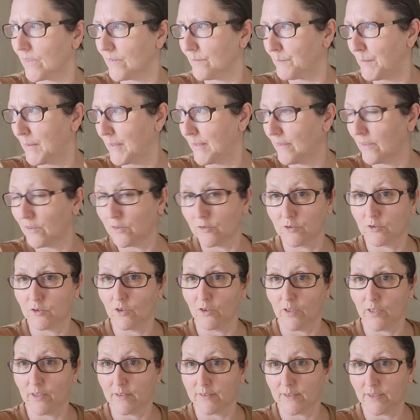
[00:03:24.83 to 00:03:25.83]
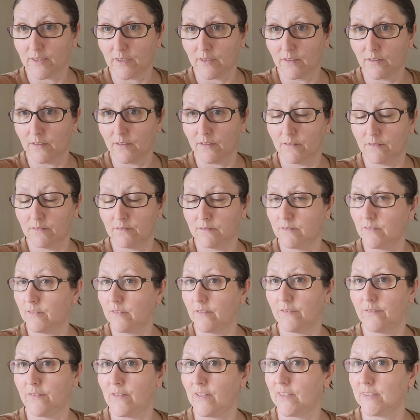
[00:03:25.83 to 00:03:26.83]
let her tell her.
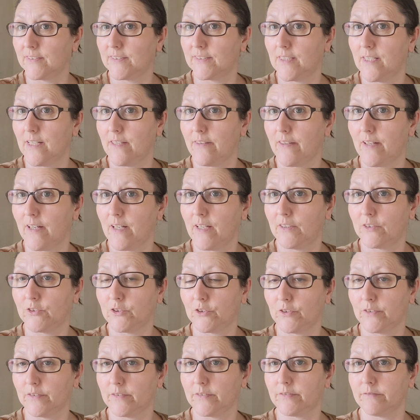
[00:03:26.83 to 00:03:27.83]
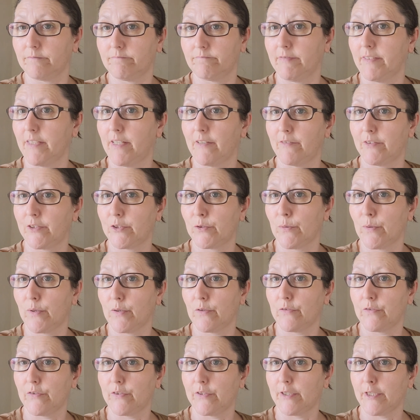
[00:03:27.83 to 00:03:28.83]
If I say that, she goes, "You never
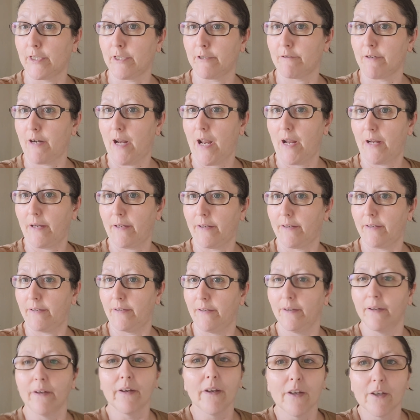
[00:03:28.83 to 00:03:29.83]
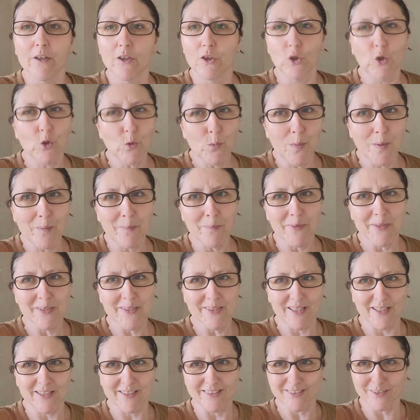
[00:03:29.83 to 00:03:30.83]
told her a crack." Who remembers
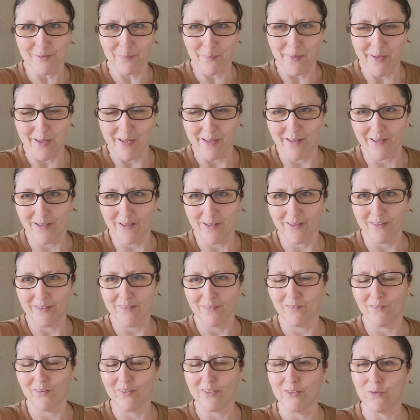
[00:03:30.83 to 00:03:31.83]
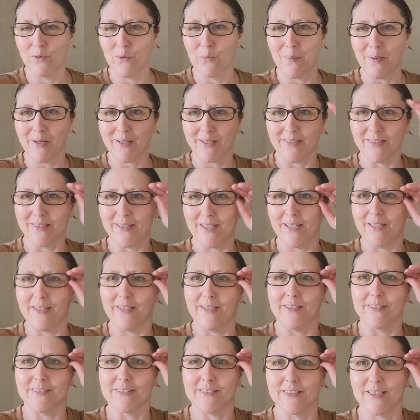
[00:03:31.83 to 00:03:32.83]
that as a pet? When you were back in
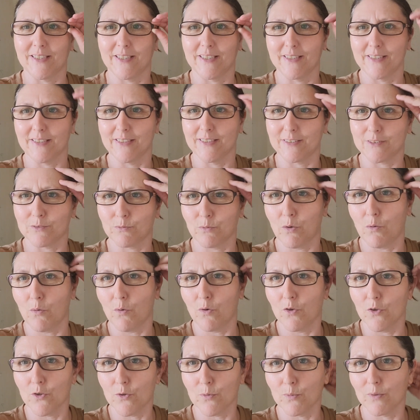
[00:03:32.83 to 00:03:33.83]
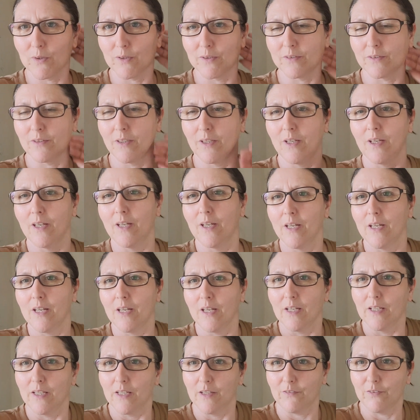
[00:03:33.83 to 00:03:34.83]
80s, 90s, what was the one?
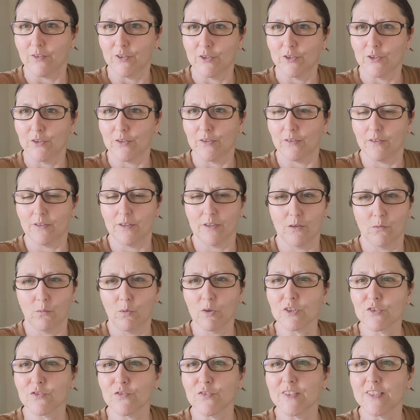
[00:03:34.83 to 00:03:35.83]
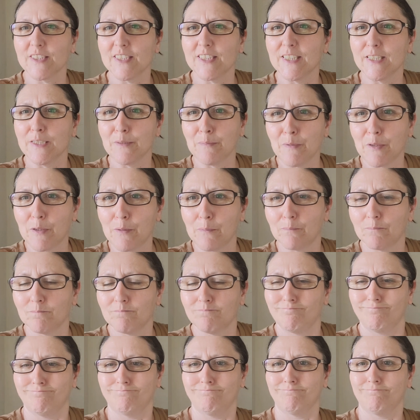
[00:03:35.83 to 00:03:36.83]
If you don't, what's for tea, Mum?
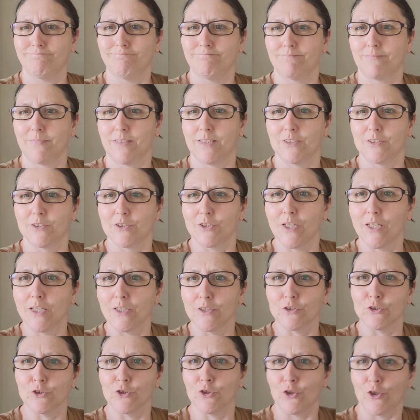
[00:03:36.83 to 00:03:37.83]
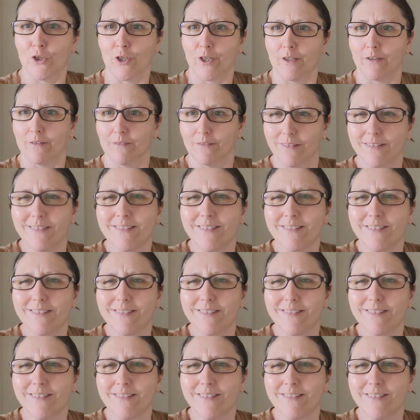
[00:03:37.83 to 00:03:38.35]
Shit and sugar.